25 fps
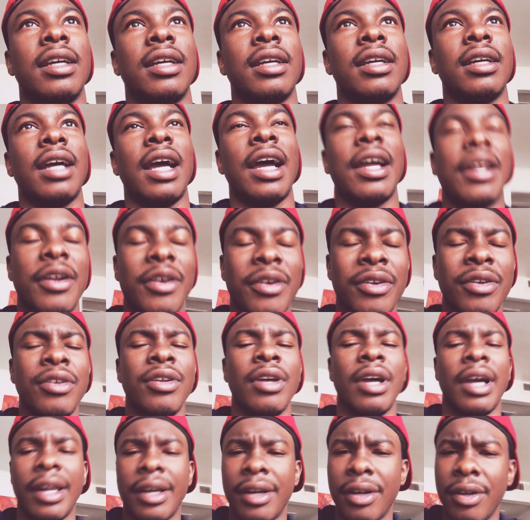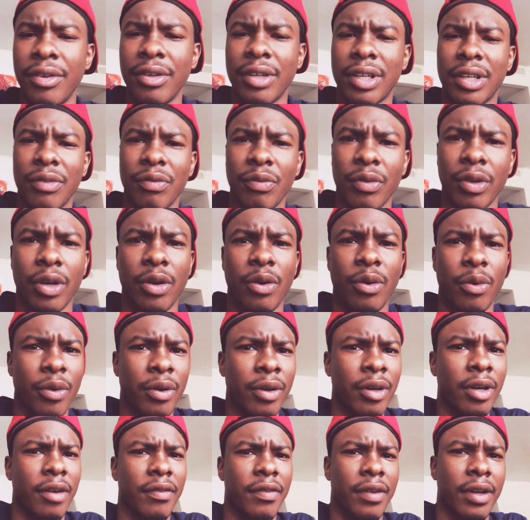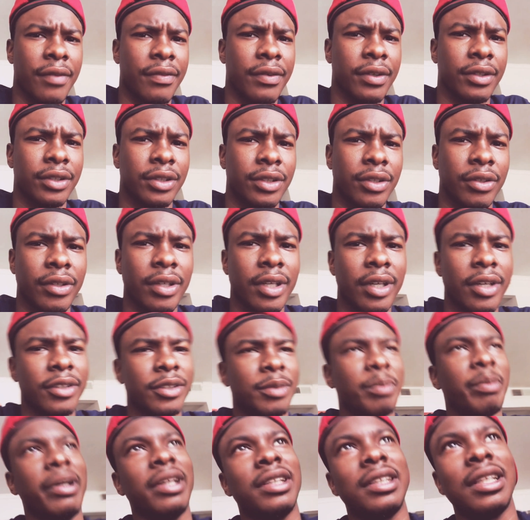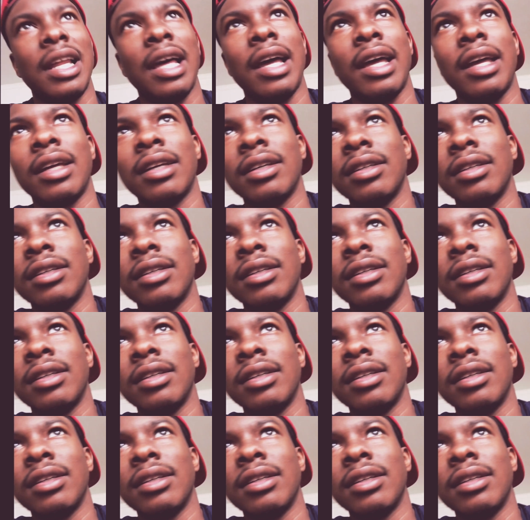I know you can record off FL Studios, but it's like,